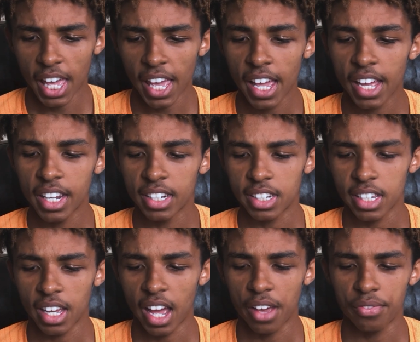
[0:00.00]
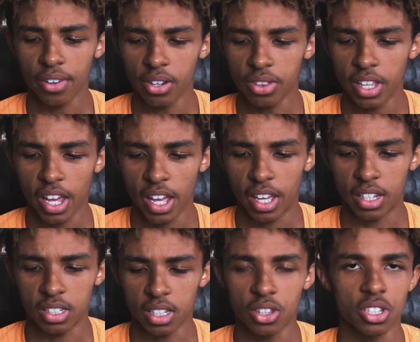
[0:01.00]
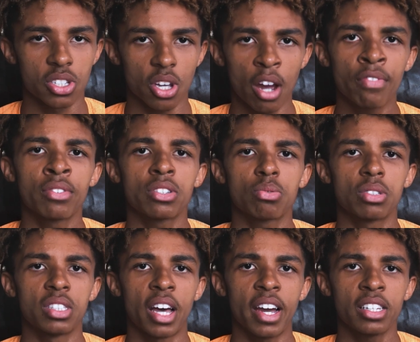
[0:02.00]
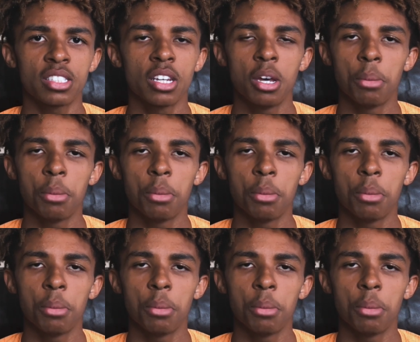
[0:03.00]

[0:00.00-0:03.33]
And I found that the softness was nice,